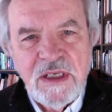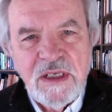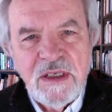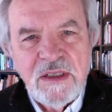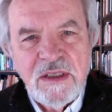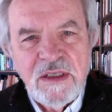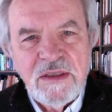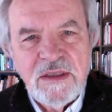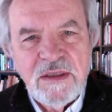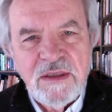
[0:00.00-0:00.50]

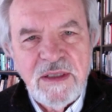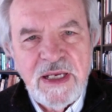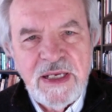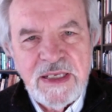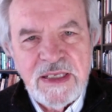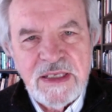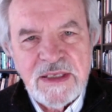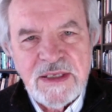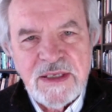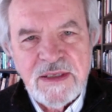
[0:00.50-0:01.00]

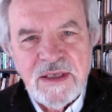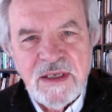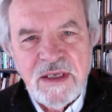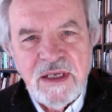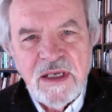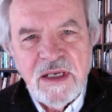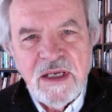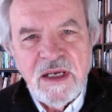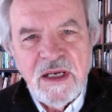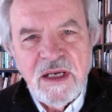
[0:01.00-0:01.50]
delights
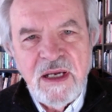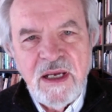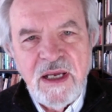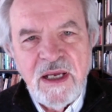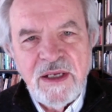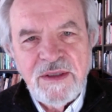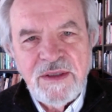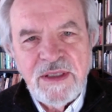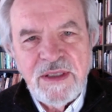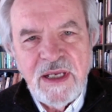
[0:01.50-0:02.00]

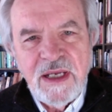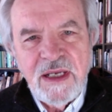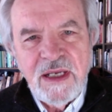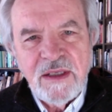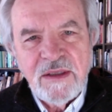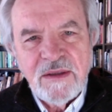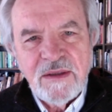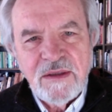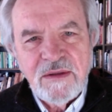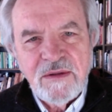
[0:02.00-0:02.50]
and
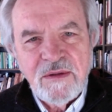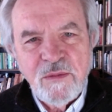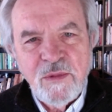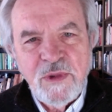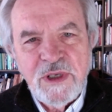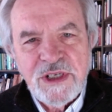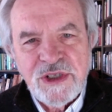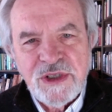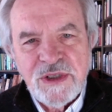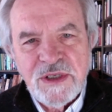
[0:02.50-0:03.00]

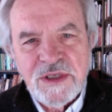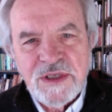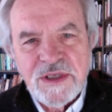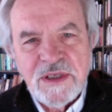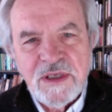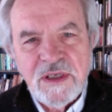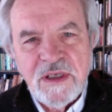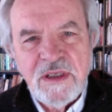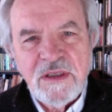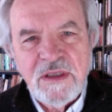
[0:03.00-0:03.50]
wishes
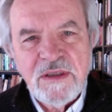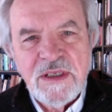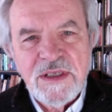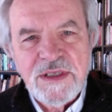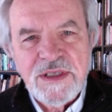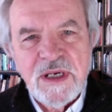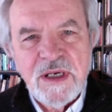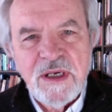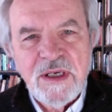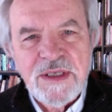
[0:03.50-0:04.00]
and
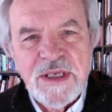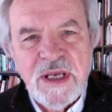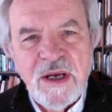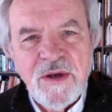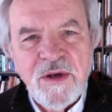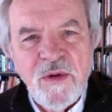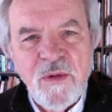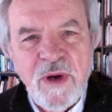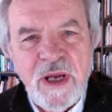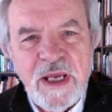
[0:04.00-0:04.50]
desires. How
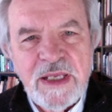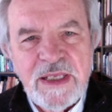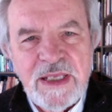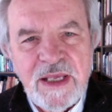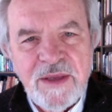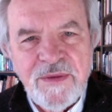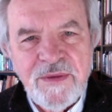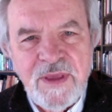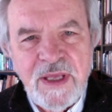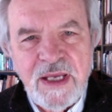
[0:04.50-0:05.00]
do I
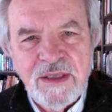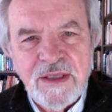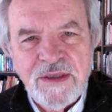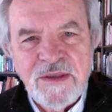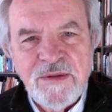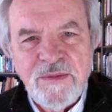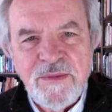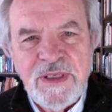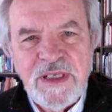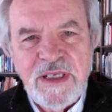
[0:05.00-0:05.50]
get that
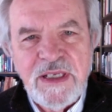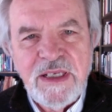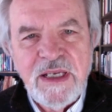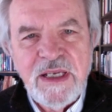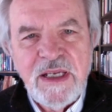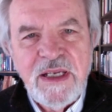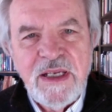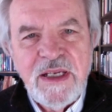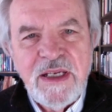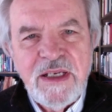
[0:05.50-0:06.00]
to be
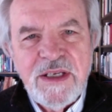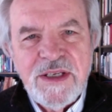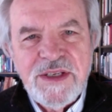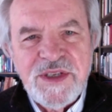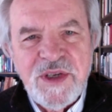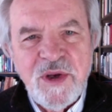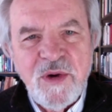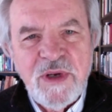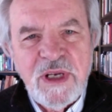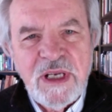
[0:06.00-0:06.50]

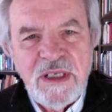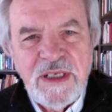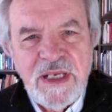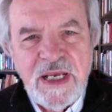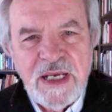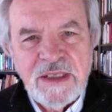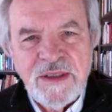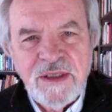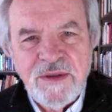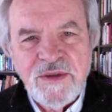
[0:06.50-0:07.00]
so
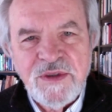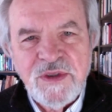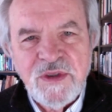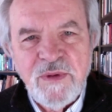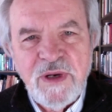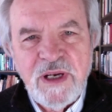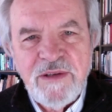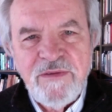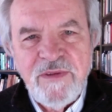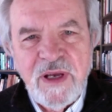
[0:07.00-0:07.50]
connected to
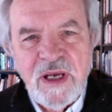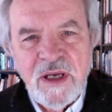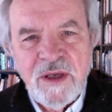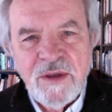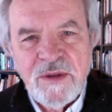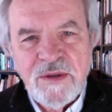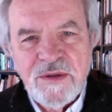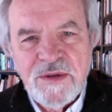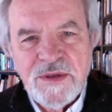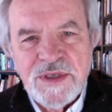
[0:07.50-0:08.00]
my
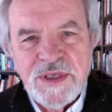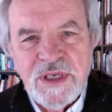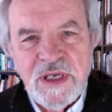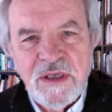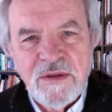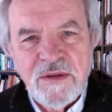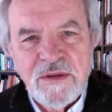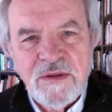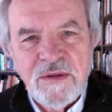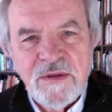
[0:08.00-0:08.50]
values
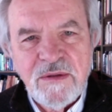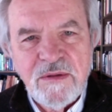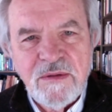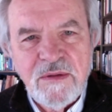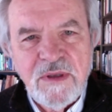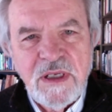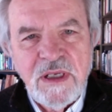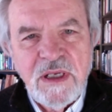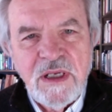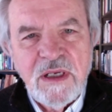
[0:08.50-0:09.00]
and to
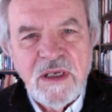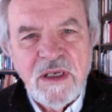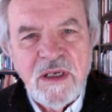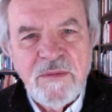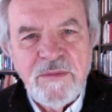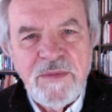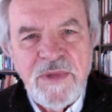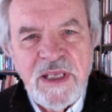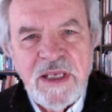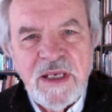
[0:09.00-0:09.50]

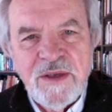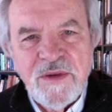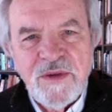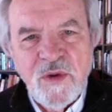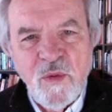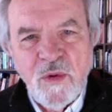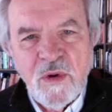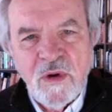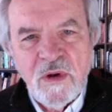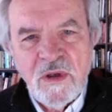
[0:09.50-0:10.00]
being in the
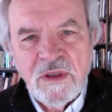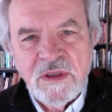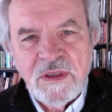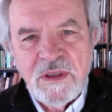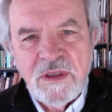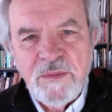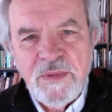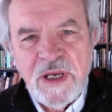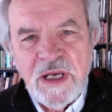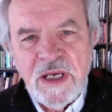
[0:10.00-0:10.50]
world in
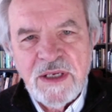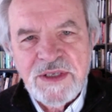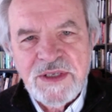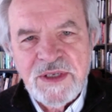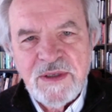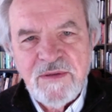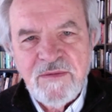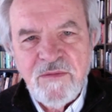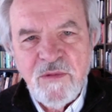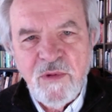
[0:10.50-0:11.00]
a
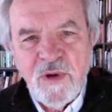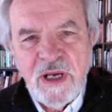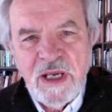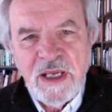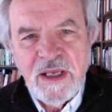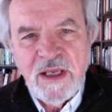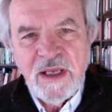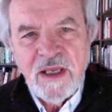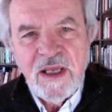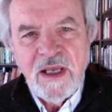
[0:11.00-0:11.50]
positive
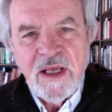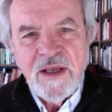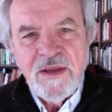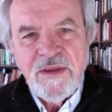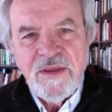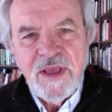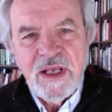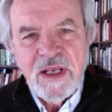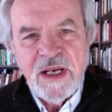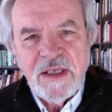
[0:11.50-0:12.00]
way
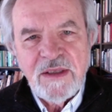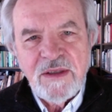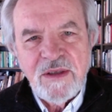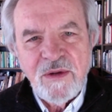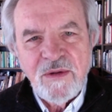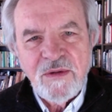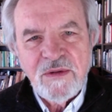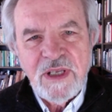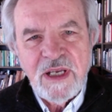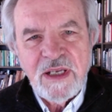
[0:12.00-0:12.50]
that I
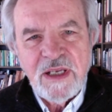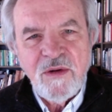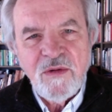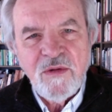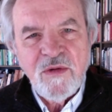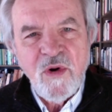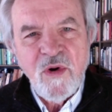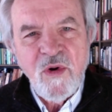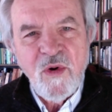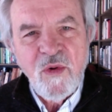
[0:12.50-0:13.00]

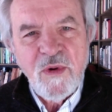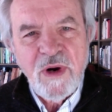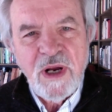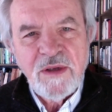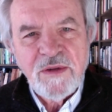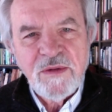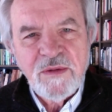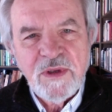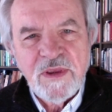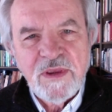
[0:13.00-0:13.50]
don't go
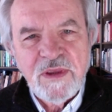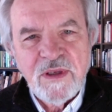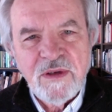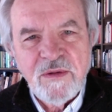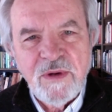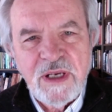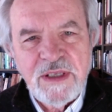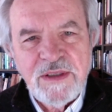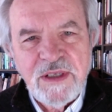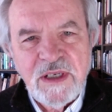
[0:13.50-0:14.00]
around with a
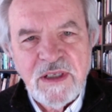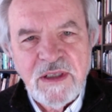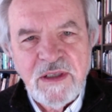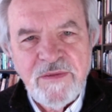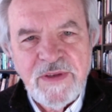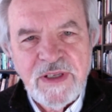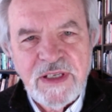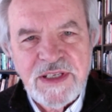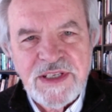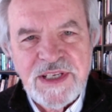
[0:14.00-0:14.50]
great deal
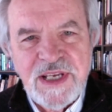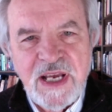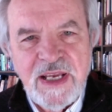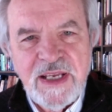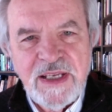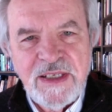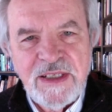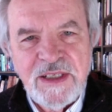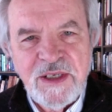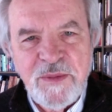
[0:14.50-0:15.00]
of
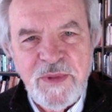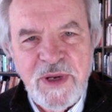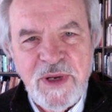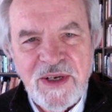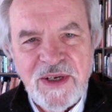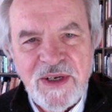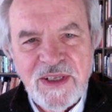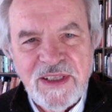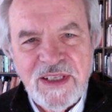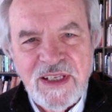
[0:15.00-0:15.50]
anxiety about
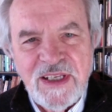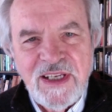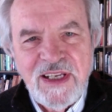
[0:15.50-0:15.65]
it.